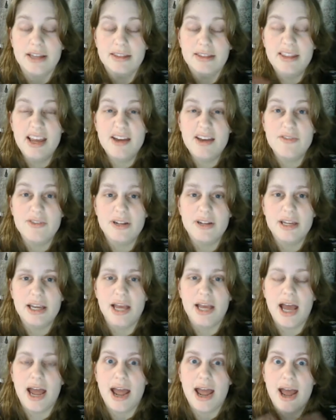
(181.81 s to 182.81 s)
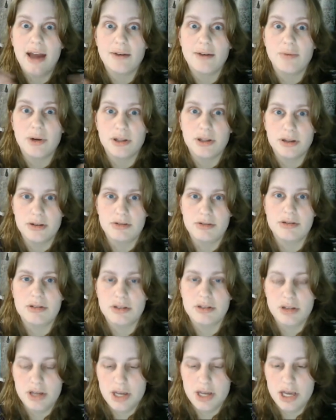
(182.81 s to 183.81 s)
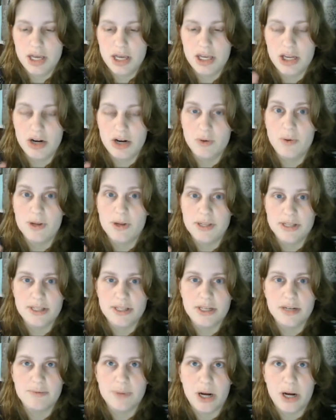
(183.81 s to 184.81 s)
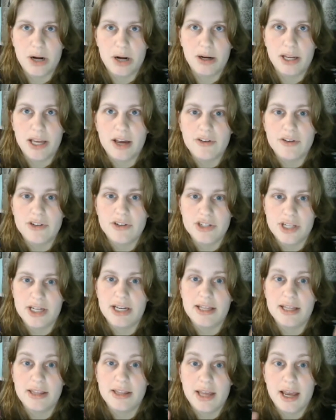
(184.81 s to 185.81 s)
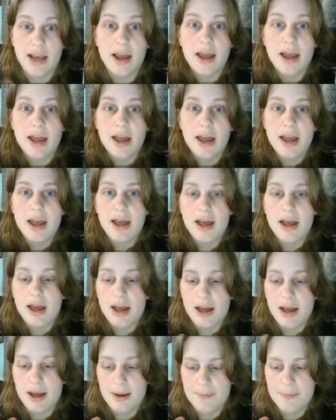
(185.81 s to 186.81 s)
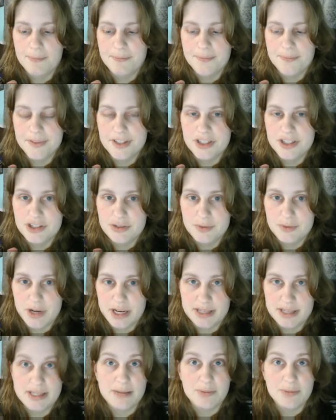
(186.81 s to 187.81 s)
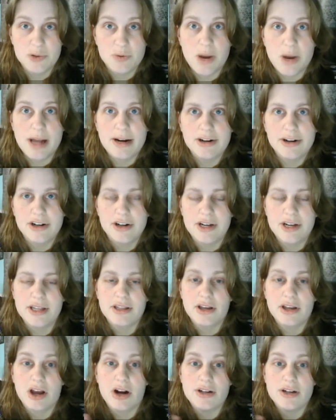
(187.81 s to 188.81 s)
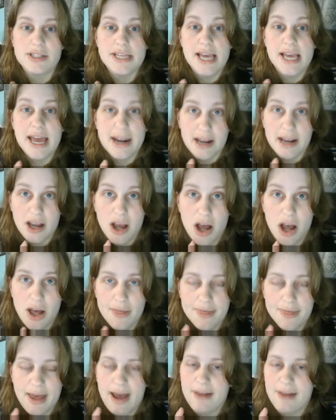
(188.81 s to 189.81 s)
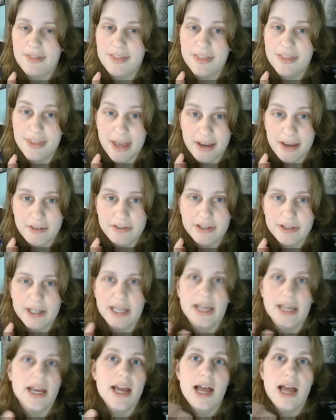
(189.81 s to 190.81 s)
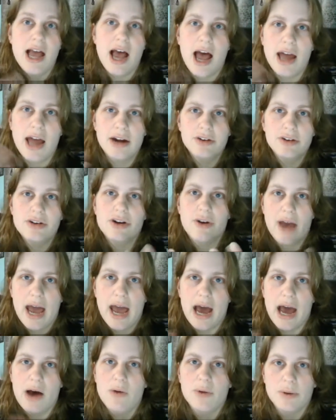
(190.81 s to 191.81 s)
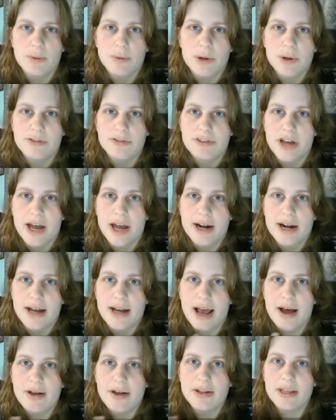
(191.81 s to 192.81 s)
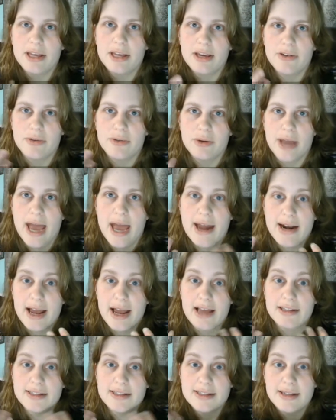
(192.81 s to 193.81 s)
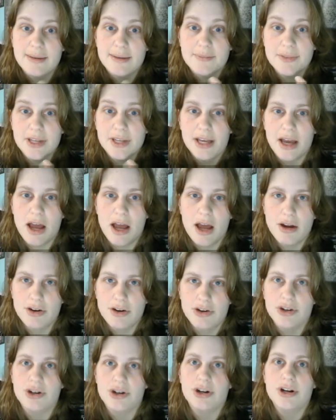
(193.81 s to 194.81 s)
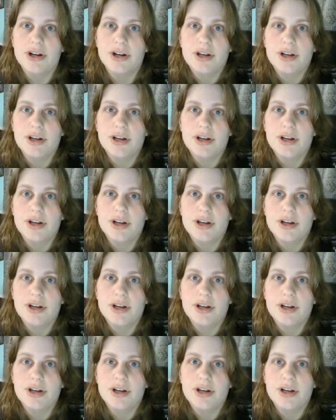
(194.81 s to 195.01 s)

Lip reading: And thankfully, I had one of those, you know, ones that barely covers anything, except right underneath the car seat, and it caught that, thankfully. I don't know how we would have got it out if we hadn't had something under